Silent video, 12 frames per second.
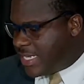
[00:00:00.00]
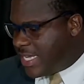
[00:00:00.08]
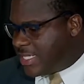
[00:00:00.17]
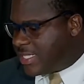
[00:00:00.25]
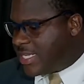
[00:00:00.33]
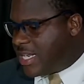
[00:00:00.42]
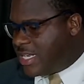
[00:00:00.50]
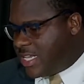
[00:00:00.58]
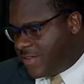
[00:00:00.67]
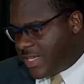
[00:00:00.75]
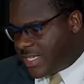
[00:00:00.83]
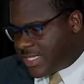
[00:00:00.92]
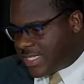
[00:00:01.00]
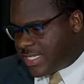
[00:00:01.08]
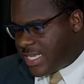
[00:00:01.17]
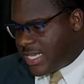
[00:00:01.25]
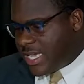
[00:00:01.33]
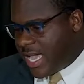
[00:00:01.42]
Kitts and Nevis,
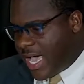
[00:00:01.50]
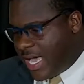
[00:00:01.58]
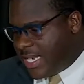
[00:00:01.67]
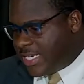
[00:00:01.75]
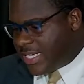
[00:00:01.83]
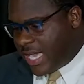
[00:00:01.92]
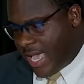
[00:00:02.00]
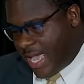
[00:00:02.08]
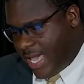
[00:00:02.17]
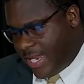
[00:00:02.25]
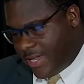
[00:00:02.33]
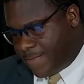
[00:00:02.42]
and Guyana.